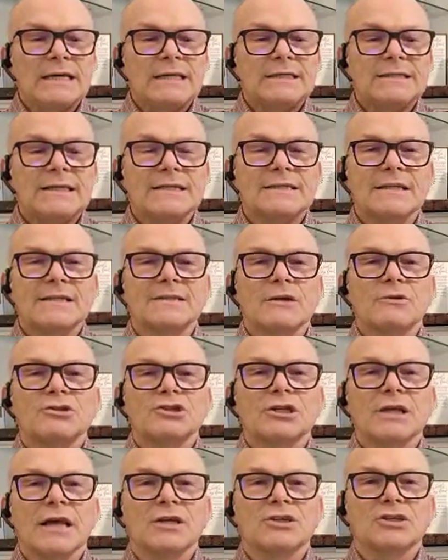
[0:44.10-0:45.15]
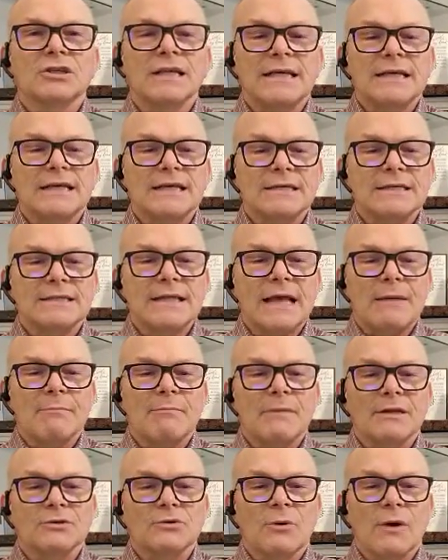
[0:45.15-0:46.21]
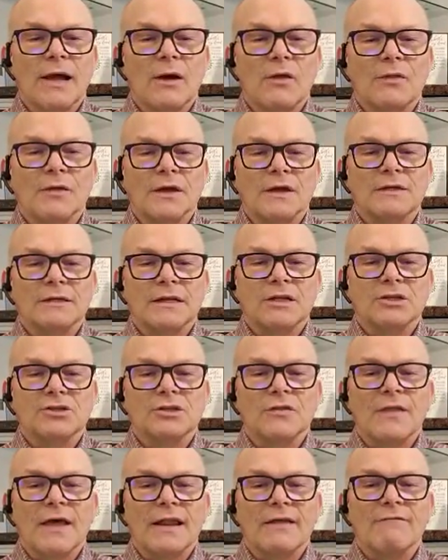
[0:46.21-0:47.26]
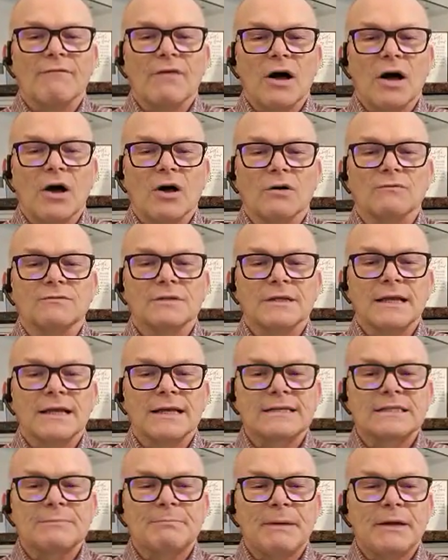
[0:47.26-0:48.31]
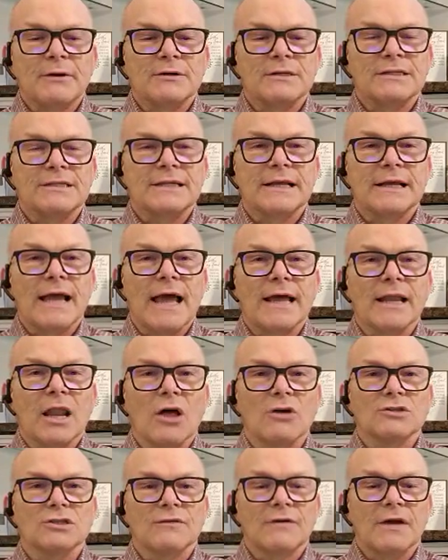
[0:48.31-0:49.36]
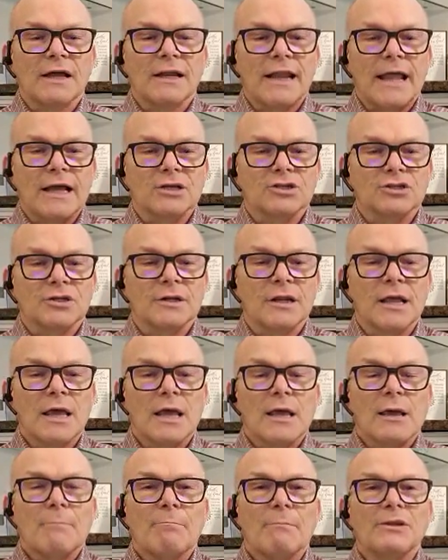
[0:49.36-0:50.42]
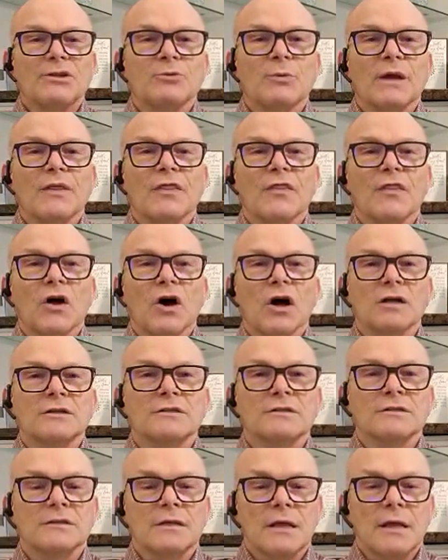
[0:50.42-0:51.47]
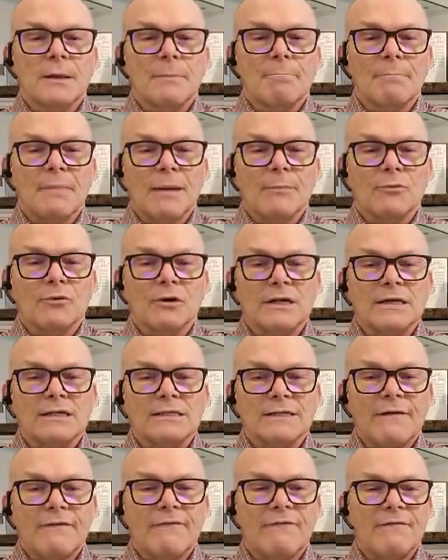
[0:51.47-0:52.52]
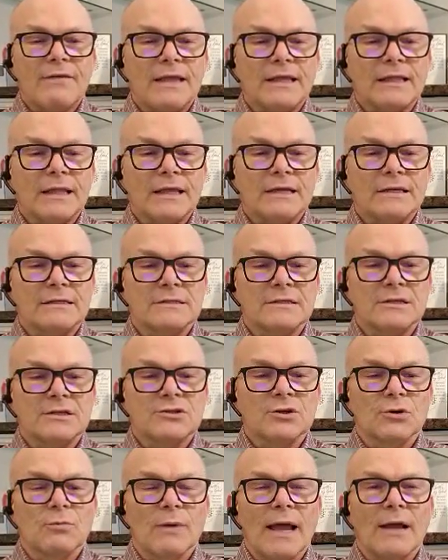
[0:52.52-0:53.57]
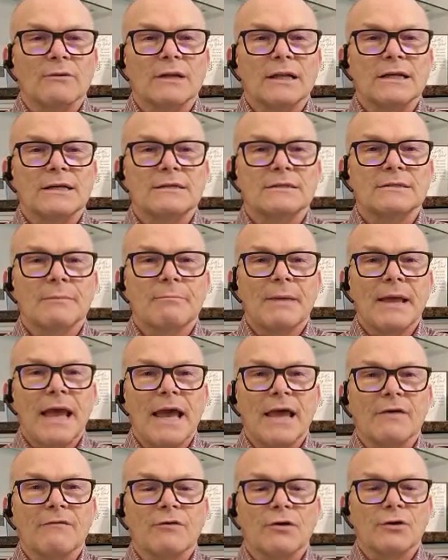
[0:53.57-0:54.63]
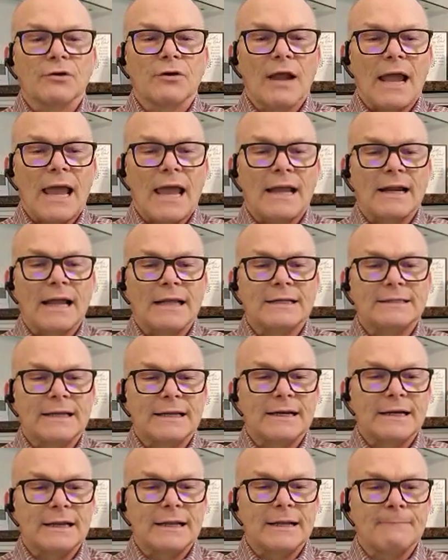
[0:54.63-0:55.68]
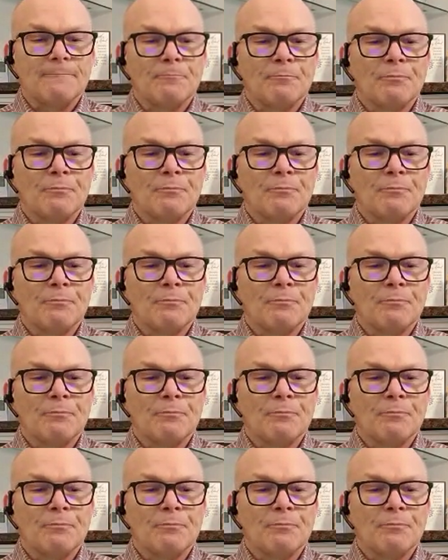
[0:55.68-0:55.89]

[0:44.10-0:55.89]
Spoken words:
Disassociation is a mental health condition that involves experiencing a loss of connection between thoughts, memories, feelings, surroundings, behavior, and identity.